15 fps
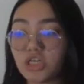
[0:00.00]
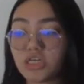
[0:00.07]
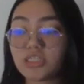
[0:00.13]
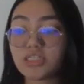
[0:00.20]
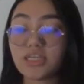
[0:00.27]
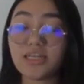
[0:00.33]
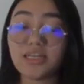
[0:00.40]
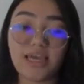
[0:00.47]

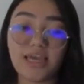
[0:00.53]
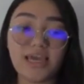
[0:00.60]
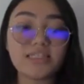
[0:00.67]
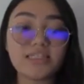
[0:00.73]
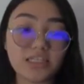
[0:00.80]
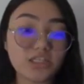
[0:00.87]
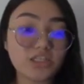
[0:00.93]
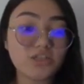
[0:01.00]
just in
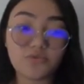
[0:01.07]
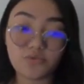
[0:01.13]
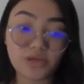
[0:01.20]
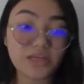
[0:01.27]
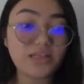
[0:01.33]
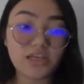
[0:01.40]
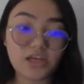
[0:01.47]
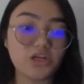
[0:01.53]
case it's
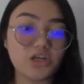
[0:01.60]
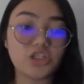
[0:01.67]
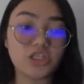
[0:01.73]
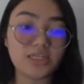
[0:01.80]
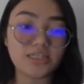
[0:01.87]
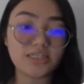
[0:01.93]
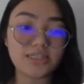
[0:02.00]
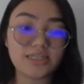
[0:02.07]
really
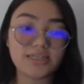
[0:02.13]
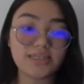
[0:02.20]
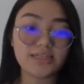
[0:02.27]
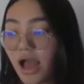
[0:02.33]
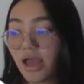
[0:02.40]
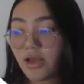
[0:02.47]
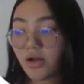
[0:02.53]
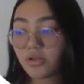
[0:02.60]
urgent.
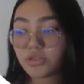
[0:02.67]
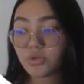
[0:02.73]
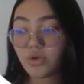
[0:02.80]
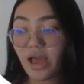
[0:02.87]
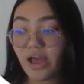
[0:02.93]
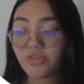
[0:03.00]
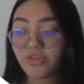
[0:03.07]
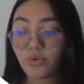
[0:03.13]
I also
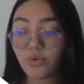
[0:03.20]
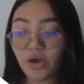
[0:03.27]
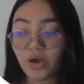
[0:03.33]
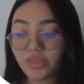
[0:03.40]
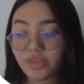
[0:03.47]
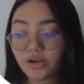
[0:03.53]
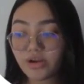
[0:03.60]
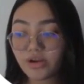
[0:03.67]
have the
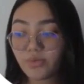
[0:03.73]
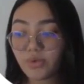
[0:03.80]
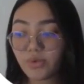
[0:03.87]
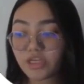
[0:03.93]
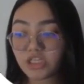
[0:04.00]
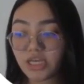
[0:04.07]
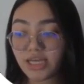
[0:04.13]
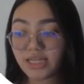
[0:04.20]
weather
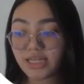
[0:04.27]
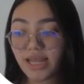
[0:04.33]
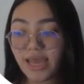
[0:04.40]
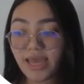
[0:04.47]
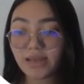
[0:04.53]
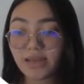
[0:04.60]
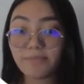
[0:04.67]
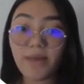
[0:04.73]
widget
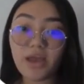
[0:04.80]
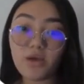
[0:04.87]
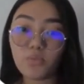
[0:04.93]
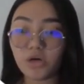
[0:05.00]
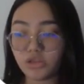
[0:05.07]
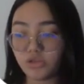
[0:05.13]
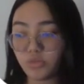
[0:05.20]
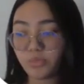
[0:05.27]
and my
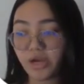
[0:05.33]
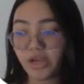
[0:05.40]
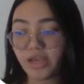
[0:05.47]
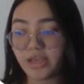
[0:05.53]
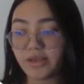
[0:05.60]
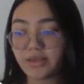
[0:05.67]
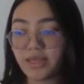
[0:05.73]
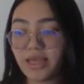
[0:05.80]
what to bring.
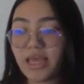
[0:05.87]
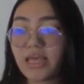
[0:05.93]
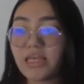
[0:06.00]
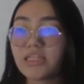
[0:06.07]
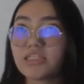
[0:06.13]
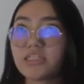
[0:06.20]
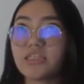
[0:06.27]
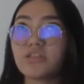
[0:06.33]

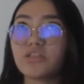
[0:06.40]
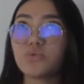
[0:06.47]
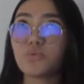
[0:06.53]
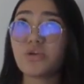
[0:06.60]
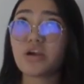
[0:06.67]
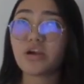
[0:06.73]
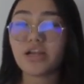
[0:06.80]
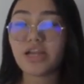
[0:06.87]
Since
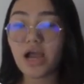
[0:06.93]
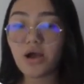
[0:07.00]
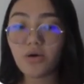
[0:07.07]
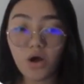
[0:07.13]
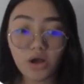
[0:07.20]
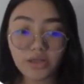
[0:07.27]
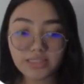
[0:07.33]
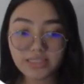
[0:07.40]
we are now
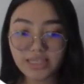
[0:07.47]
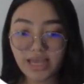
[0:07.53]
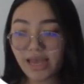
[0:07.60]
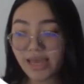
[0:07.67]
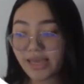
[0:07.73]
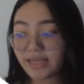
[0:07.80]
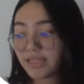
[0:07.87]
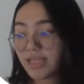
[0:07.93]
on
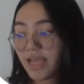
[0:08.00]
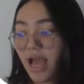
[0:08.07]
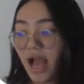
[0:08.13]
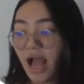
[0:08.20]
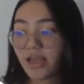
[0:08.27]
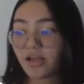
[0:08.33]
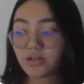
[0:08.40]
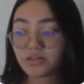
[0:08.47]
site,
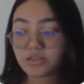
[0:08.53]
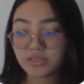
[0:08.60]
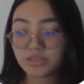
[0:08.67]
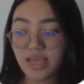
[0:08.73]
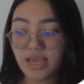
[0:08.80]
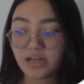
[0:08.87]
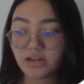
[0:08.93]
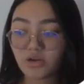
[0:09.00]
I also
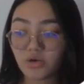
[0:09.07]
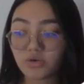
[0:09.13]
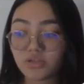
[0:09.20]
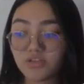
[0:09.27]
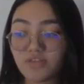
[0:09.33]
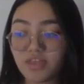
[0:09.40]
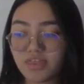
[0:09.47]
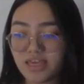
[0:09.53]
take note
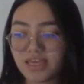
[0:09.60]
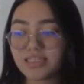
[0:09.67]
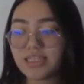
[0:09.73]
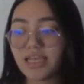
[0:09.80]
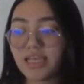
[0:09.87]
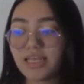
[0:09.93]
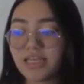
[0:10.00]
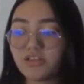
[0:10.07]
of the things
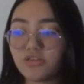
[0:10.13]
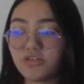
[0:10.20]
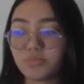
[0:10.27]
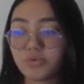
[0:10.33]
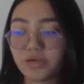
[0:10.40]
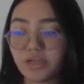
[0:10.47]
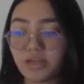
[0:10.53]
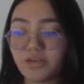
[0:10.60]
I need to
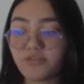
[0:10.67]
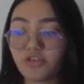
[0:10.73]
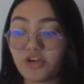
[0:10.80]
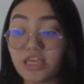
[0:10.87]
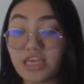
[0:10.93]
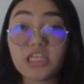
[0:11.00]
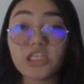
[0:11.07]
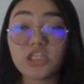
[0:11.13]
bring for
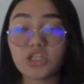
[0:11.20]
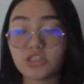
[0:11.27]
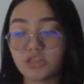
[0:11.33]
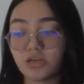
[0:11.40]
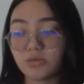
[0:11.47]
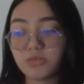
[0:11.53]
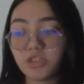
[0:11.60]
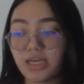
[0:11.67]
each
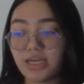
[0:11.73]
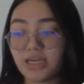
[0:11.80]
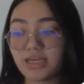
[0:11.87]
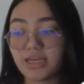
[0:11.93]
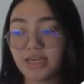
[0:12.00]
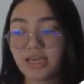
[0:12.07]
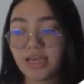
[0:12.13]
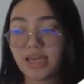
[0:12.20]
subject.
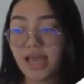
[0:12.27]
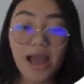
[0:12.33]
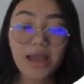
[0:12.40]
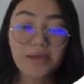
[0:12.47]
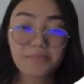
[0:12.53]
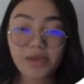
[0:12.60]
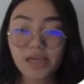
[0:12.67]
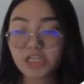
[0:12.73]
I
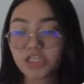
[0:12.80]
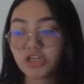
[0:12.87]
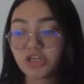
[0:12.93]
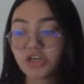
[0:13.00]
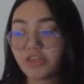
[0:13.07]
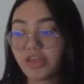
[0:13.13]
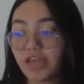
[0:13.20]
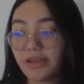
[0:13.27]
make
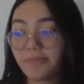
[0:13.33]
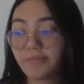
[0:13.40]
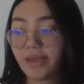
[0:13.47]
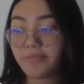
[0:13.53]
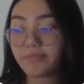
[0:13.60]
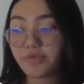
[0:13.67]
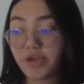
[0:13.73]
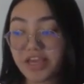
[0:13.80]
sure that
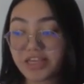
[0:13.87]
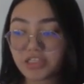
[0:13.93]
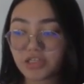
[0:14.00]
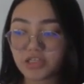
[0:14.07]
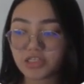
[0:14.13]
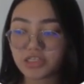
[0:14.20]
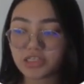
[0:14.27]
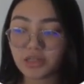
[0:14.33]
my breaks
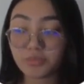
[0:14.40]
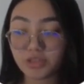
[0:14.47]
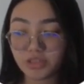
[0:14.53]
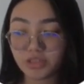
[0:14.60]
are still